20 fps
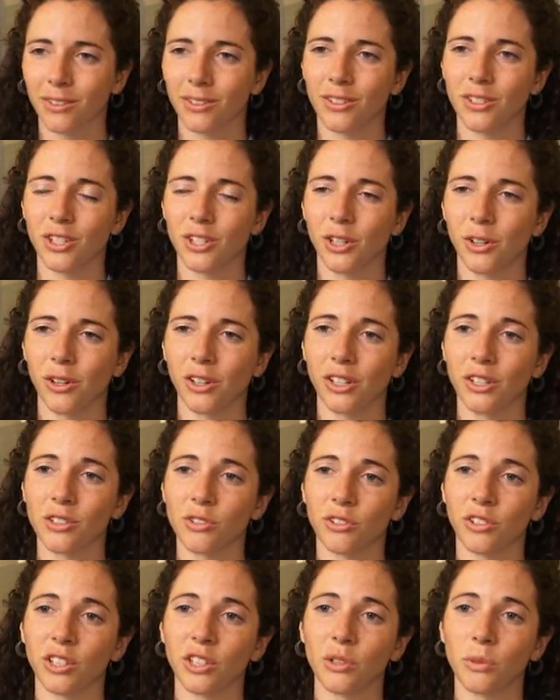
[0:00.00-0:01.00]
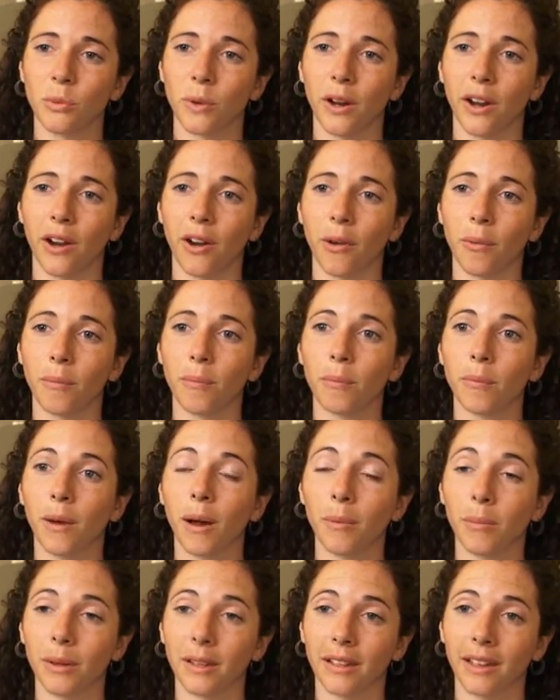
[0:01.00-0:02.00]
engineering is really where
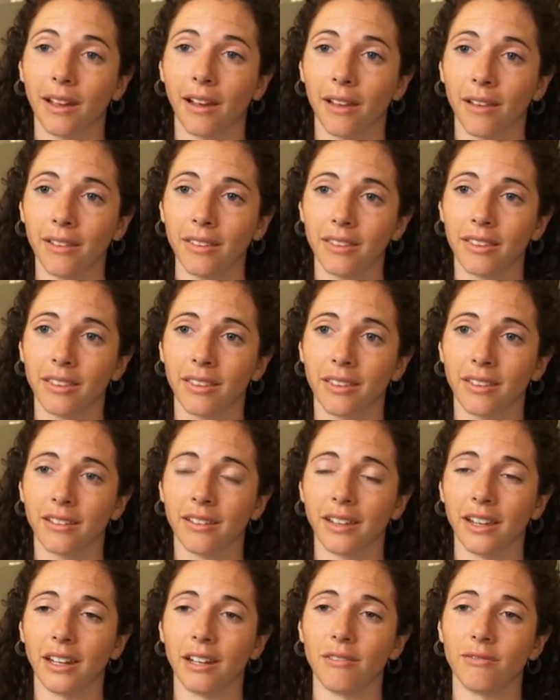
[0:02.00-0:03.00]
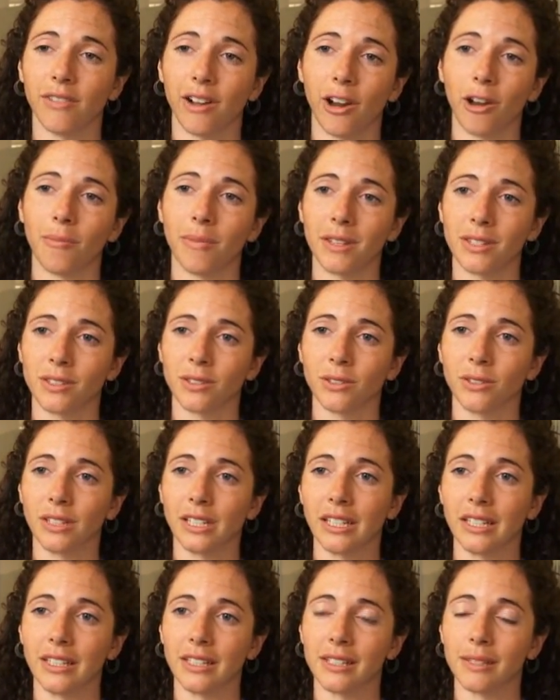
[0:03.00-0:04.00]
public health and environmental
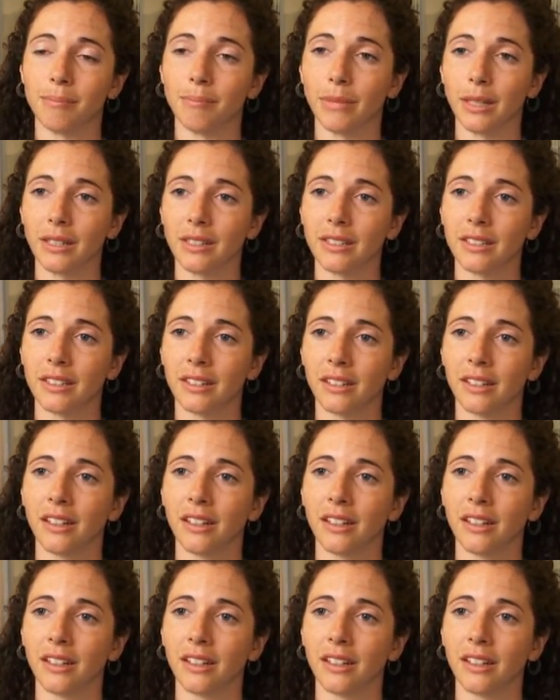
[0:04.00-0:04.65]
needs meet.